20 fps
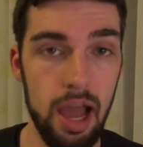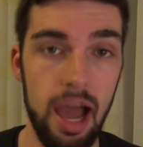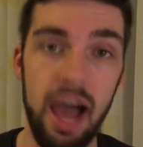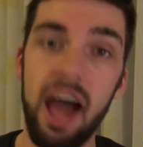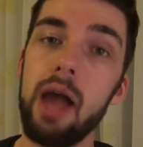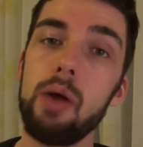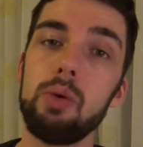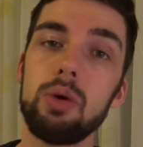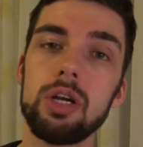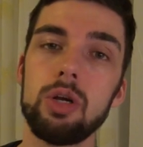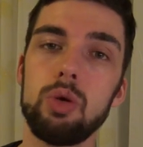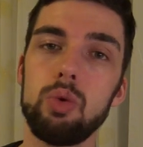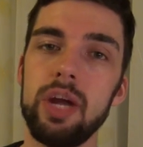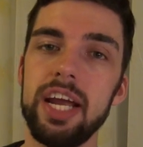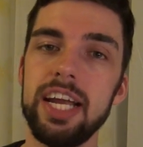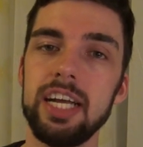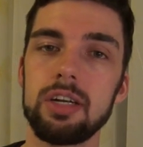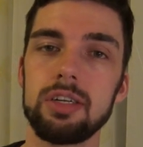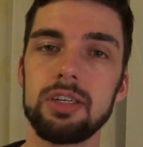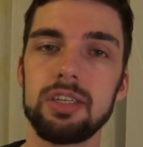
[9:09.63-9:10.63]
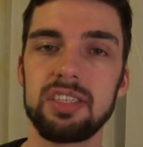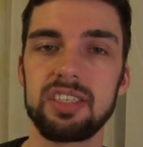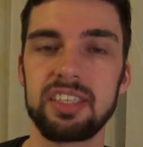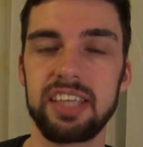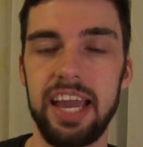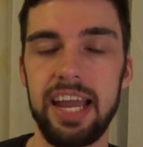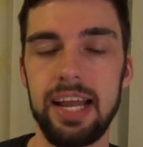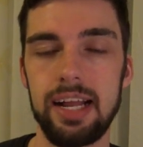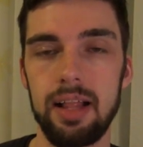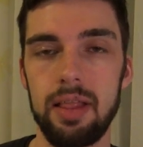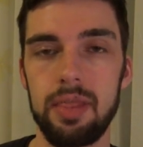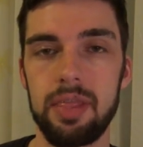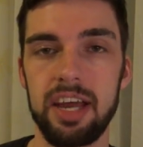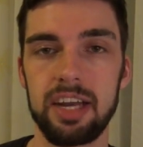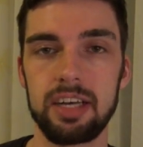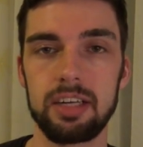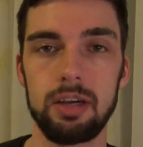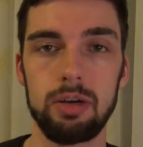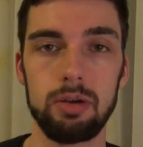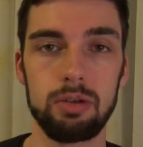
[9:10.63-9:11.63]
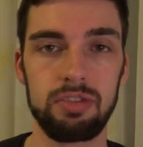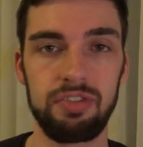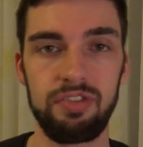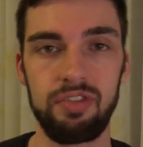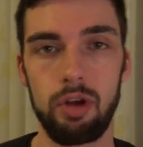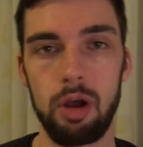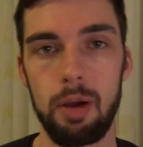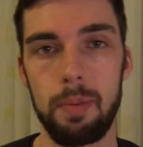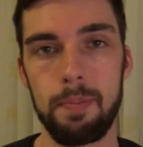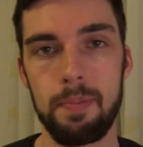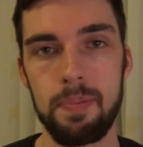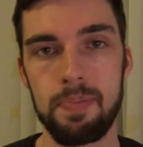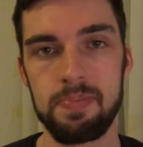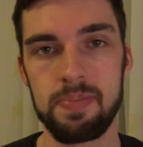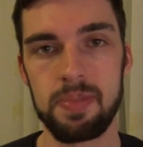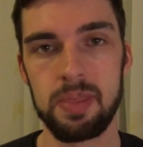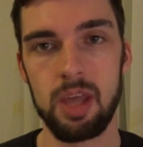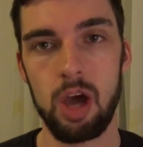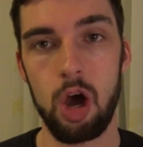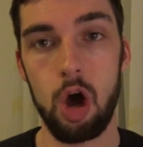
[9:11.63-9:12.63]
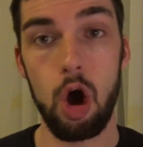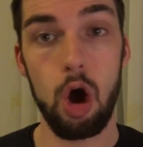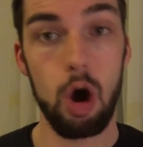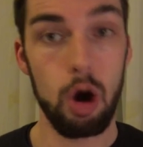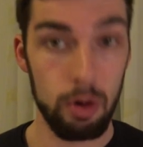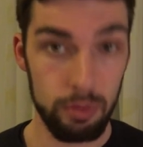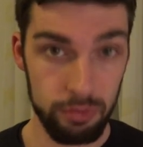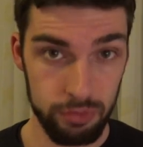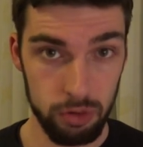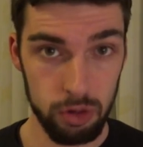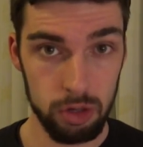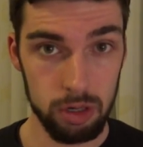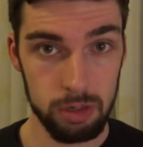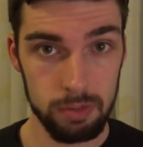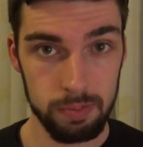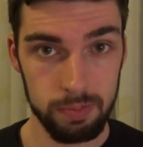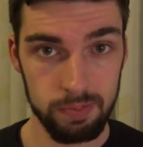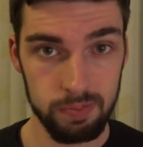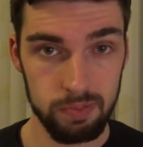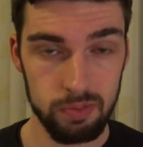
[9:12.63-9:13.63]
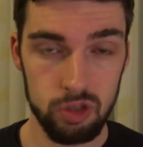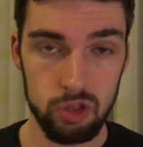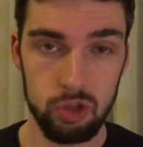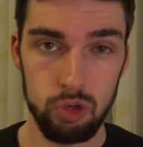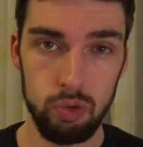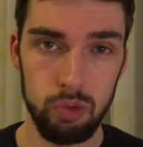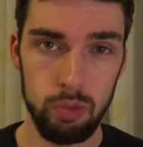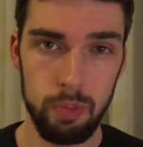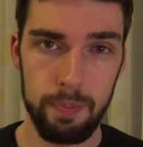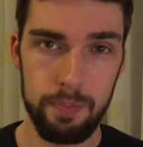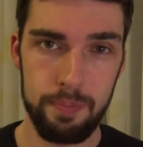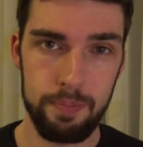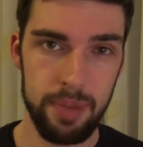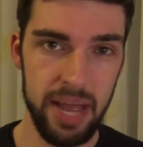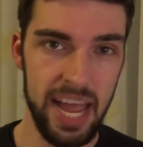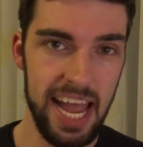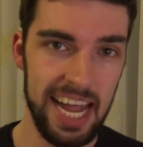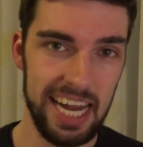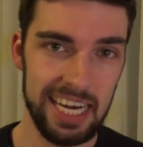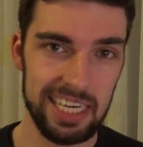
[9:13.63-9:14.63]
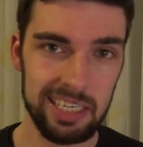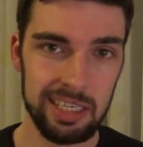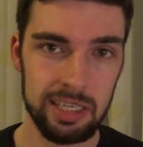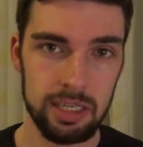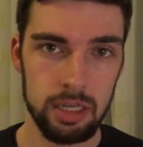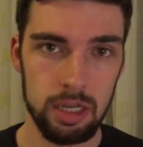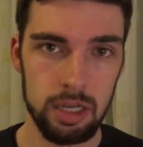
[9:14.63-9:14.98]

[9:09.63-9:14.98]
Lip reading: I want to rate on a scale that goes from awful to bad